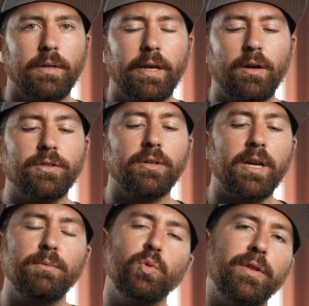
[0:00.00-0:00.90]
It also
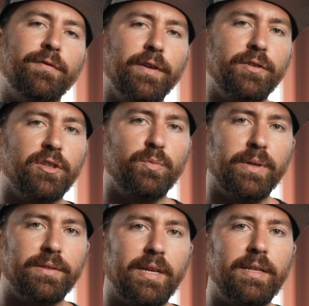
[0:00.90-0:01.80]
comes with filters
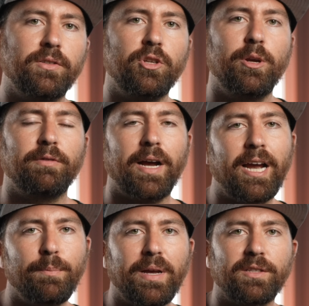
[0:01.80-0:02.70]
built in. So you have a
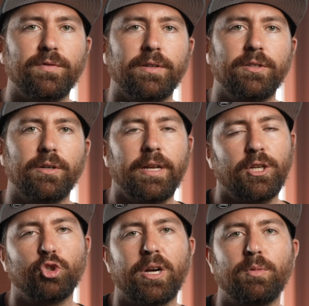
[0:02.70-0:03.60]
high pass filter and a
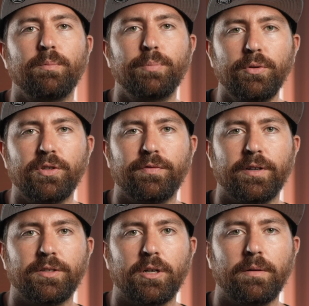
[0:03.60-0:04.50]
treble boost
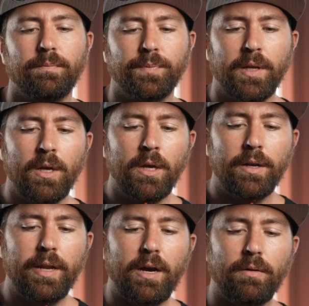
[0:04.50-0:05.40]
filter.
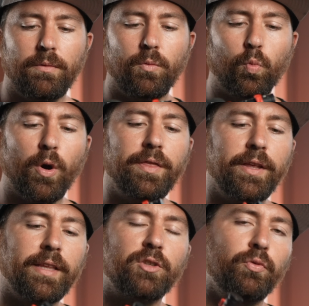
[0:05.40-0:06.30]
Now, one
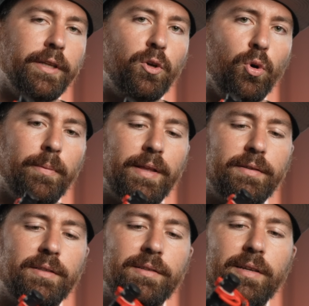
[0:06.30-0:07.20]
thing that's really cool about
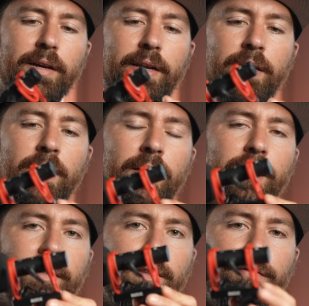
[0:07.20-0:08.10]
this design
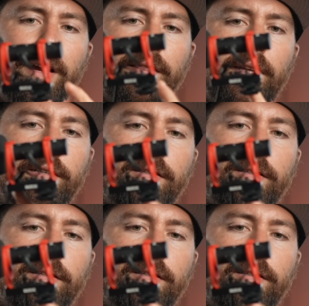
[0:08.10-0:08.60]
is the fact that it